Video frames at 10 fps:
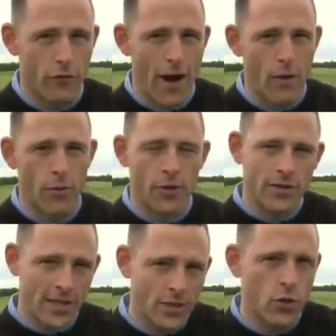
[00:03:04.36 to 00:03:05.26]
for the right one
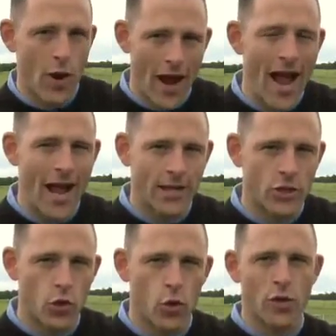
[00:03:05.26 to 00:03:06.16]
because it is quite high
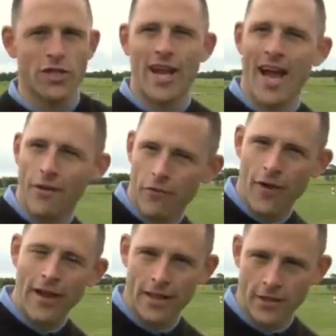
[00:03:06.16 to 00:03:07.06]
torque, which can
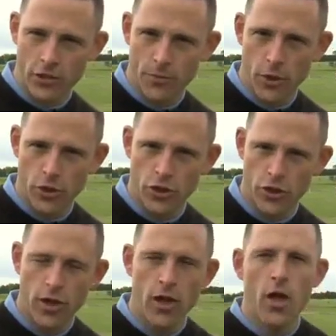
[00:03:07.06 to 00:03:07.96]
affect that dispersion.